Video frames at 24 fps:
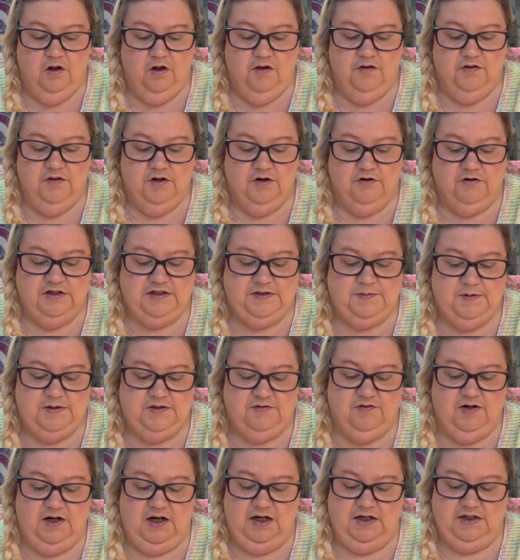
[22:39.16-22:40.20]
the Christmas
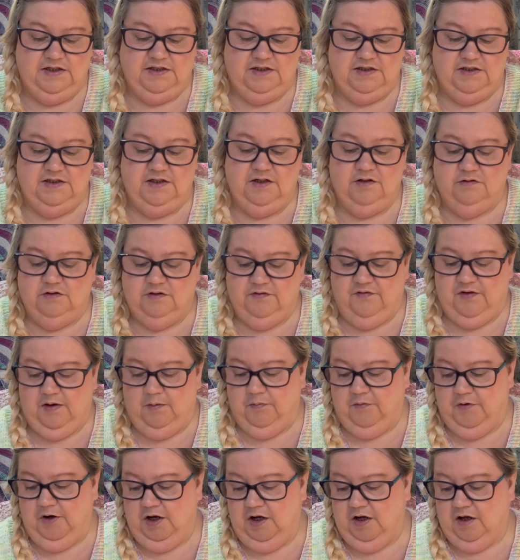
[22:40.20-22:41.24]
release Tilda
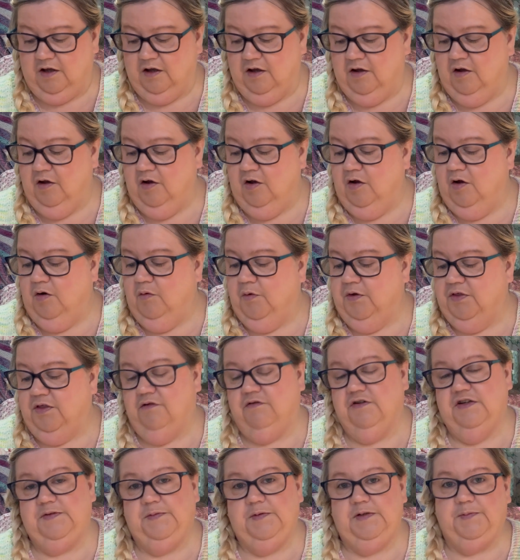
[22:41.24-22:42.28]
fabric with the
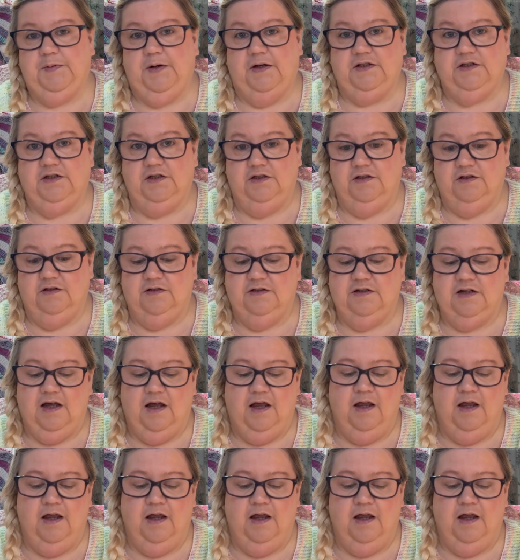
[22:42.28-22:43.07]
Christmas buttons.